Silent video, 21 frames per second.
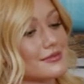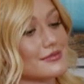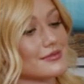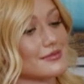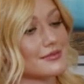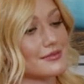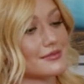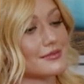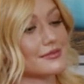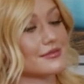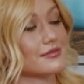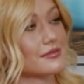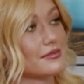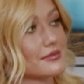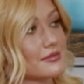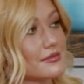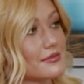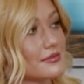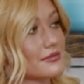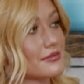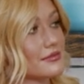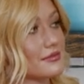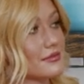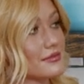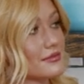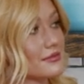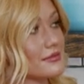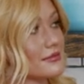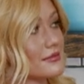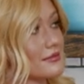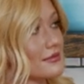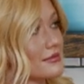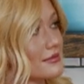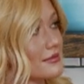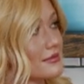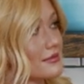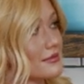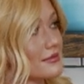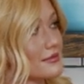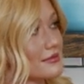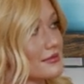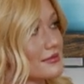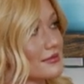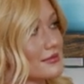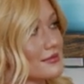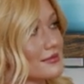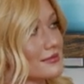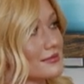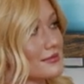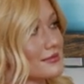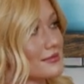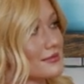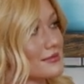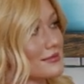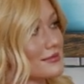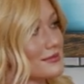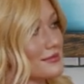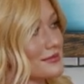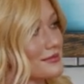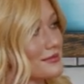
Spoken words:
No words are spoken by the person on screen.